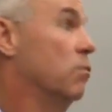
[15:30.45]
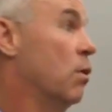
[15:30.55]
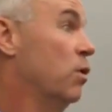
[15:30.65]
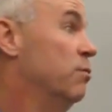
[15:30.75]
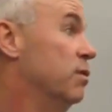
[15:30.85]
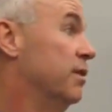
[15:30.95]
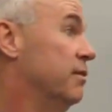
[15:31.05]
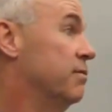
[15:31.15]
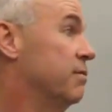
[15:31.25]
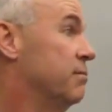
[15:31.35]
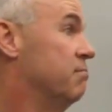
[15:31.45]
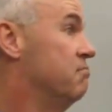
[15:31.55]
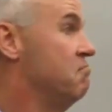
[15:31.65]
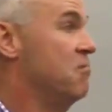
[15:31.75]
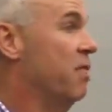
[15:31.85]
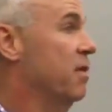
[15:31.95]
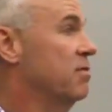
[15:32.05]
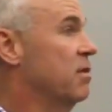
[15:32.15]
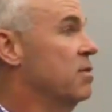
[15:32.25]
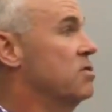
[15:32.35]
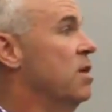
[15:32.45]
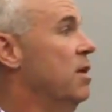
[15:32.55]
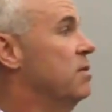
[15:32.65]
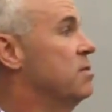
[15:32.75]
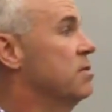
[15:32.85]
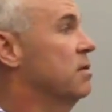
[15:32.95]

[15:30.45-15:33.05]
what we believe, nothing's going to change.